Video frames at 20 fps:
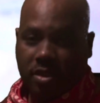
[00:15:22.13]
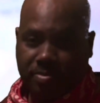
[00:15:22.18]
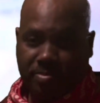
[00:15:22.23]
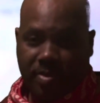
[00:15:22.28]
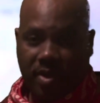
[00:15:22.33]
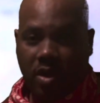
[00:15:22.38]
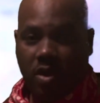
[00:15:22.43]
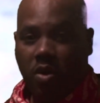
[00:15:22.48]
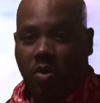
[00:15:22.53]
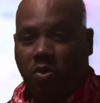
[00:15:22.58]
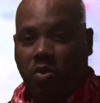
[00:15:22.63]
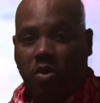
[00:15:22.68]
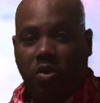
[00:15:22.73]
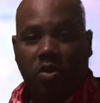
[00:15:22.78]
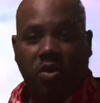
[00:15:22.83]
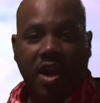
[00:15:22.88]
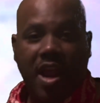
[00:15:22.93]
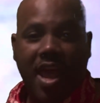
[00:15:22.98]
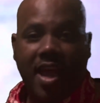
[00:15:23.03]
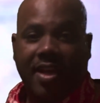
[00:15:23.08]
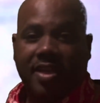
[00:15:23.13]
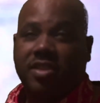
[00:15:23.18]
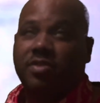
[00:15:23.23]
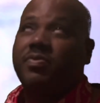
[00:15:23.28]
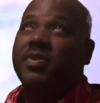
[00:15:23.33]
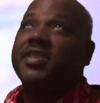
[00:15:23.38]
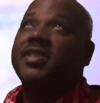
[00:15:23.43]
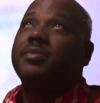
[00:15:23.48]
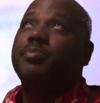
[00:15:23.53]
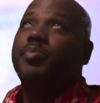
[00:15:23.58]
Malone, Arnold Atkins,
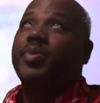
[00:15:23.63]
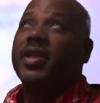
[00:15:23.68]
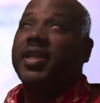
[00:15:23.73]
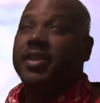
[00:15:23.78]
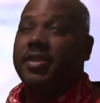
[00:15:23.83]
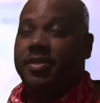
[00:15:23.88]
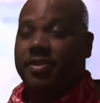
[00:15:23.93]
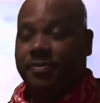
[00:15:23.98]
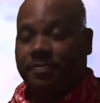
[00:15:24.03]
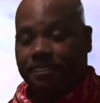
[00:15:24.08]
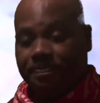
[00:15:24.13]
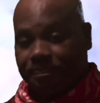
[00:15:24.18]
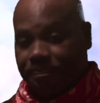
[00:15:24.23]
rest in peace.